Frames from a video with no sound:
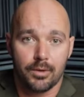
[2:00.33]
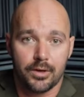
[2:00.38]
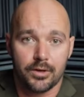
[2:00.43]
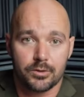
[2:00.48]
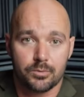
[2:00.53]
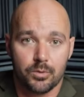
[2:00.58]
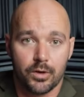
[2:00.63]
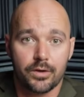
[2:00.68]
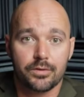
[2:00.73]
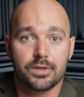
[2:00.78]

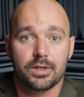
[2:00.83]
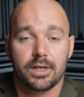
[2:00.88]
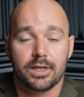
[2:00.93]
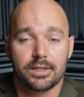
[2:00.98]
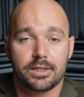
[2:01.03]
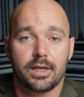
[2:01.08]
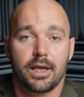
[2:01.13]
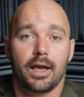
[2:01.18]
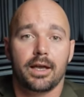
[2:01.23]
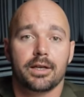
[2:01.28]
amicus briefs in
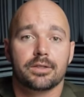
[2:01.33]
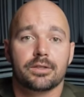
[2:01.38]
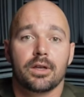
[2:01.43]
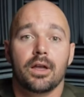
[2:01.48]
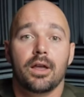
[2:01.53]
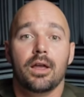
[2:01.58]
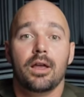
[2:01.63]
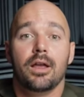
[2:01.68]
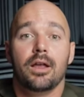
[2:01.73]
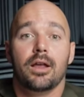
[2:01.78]
his case.
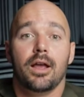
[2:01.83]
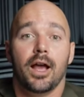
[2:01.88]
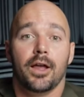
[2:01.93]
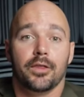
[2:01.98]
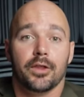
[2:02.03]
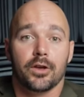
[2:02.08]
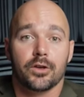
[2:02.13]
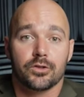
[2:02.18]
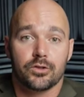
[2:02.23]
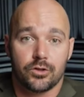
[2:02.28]

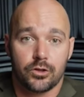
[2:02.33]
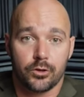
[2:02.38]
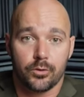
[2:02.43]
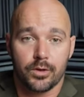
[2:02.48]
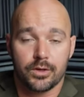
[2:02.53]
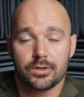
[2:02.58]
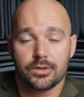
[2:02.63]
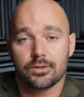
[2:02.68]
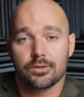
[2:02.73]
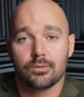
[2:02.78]
And there's two
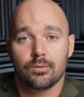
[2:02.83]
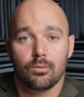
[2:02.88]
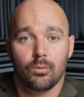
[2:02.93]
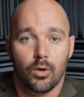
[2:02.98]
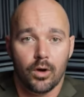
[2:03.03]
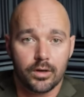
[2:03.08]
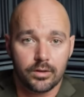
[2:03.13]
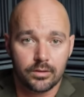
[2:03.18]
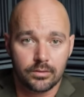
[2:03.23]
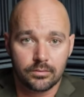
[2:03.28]
reasons.
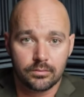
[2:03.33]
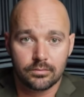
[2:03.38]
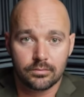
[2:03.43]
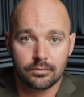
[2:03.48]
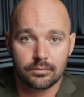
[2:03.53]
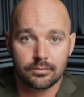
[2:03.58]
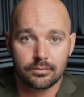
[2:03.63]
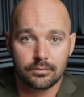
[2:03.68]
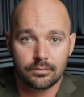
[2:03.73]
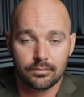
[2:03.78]
One,
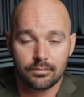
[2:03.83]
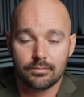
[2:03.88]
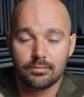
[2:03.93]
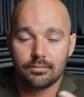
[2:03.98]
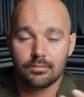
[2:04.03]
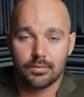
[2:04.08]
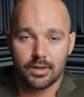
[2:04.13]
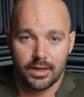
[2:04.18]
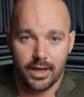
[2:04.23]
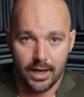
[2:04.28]

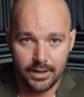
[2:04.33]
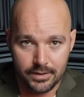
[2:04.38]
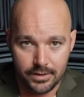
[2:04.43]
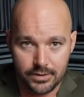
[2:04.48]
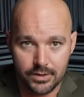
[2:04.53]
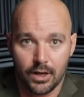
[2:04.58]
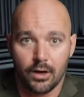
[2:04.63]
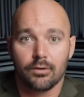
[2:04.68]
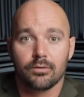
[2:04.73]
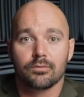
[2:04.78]
the case
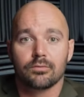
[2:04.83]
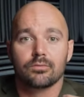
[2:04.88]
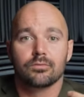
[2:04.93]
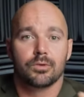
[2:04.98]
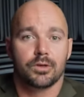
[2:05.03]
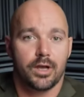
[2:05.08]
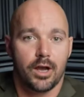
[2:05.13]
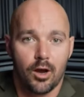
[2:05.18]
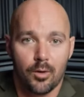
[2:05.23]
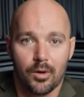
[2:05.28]
itself.
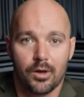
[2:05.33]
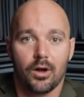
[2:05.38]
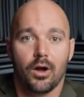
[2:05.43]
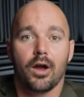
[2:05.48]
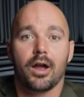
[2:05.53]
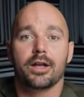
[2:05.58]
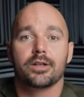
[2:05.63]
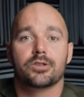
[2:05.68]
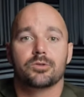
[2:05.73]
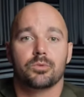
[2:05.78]
We care about
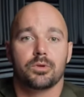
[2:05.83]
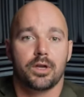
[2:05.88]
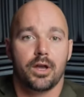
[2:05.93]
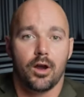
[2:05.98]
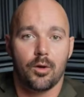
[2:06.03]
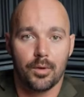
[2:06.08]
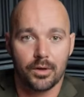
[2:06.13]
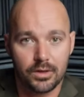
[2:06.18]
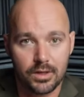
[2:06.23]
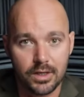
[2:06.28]
RH, we
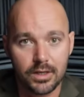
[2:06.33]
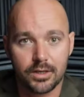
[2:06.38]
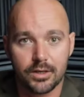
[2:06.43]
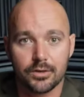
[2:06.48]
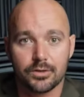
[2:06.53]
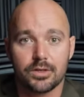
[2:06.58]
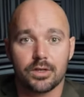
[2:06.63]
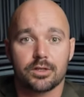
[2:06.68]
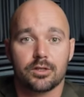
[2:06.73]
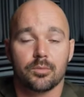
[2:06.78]
care about the
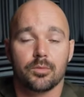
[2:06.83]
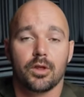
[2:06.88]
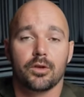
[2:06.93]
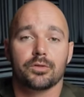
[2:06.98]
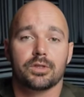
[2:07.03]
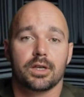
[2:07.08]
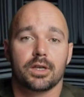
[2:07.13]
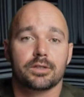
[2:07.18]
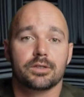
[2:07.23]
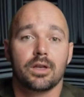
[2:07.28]
ecosystem,
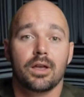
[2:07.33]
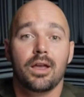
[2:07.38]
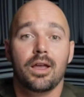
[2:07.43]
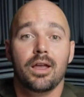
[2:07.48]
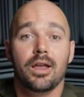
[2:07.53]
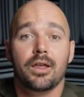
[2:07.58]
those things.